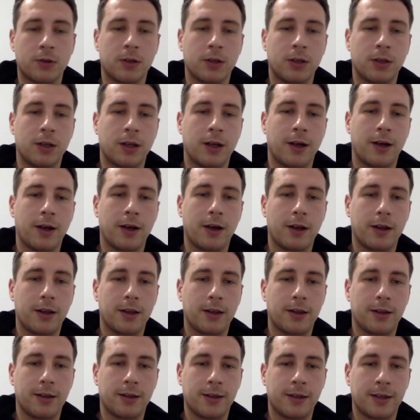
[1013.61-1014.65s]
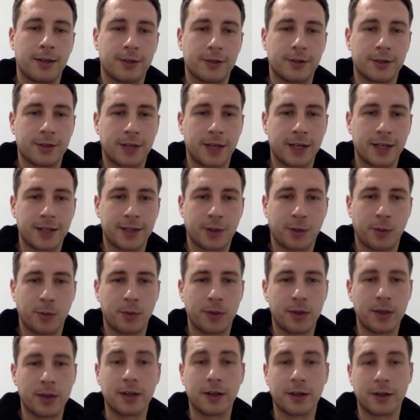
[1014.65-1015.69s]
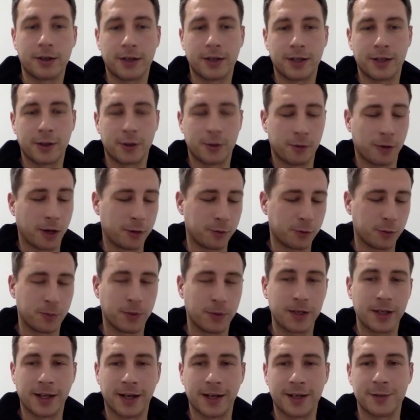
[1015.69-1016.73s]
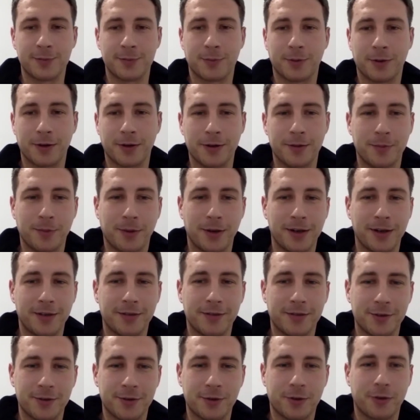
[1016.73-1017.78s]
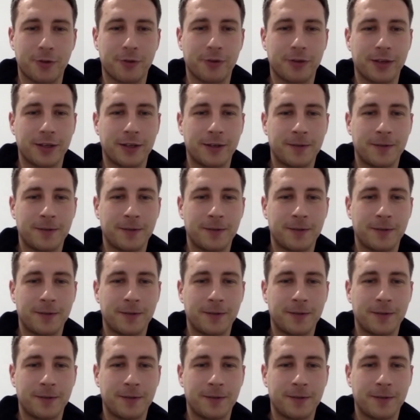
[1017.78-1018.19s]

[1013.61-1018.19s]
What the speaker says: And that's going to take some beating. I think the only way we'll beat that is by lifting the trophy.